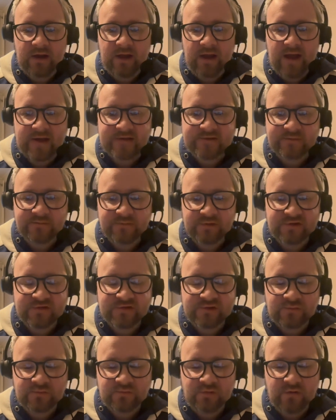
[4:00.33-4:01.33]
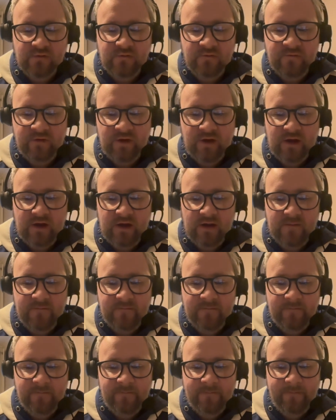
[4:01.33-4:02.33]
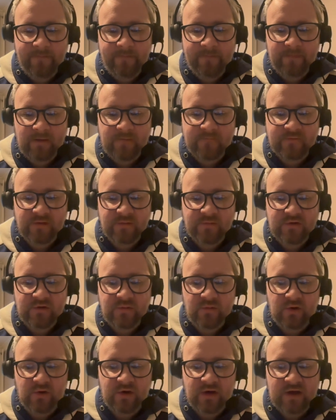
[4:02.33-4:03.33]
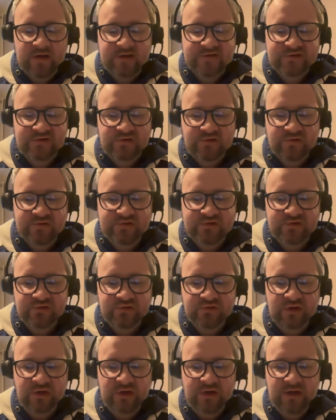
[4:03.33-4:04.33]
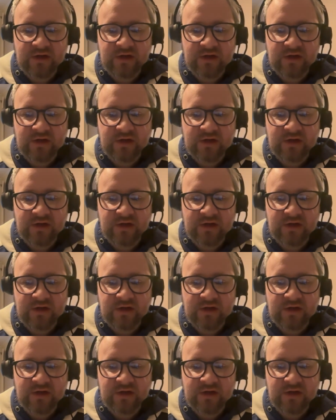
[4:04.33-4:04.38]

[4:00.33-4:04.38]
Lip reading: he hasn't been someone that Philippe Clement has turned to,